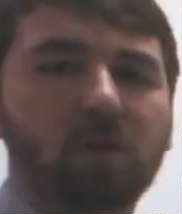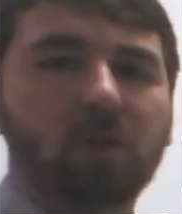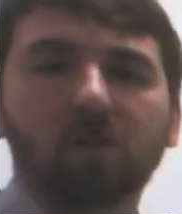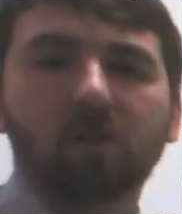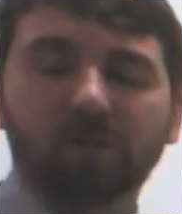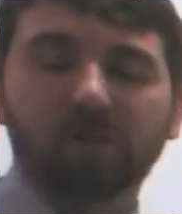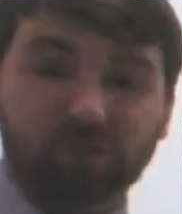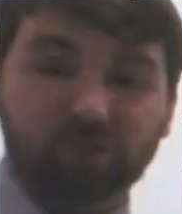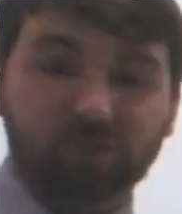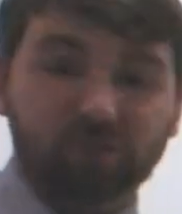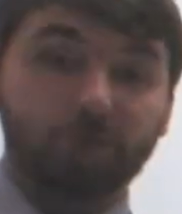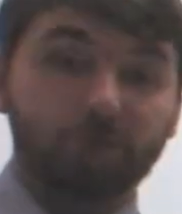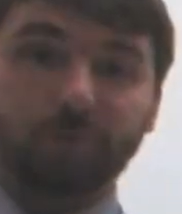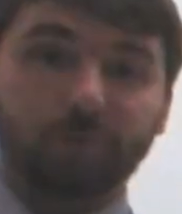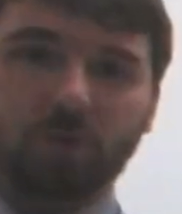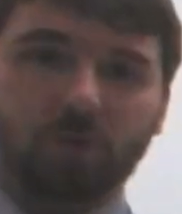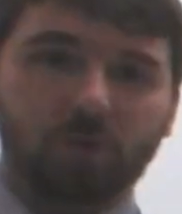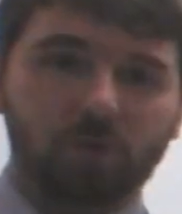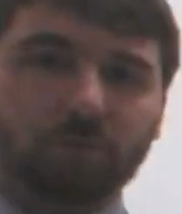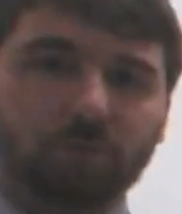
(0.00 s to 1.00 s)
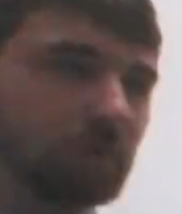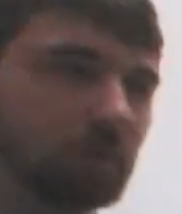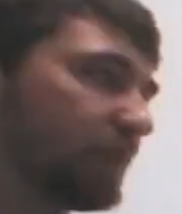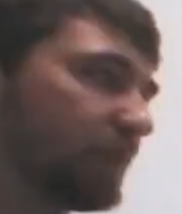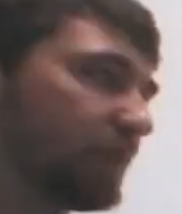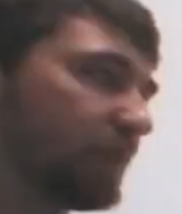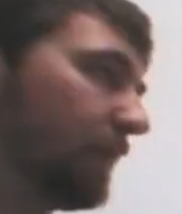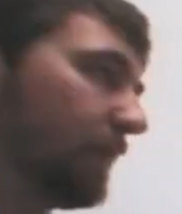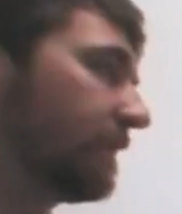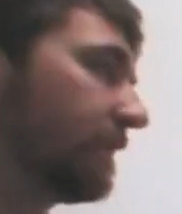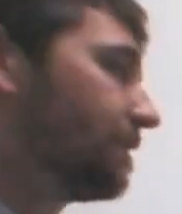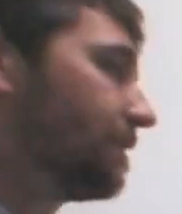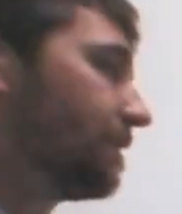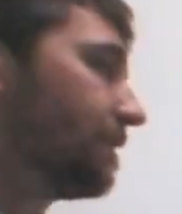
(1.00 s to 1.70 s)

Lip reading: Let's go through one more, shall we?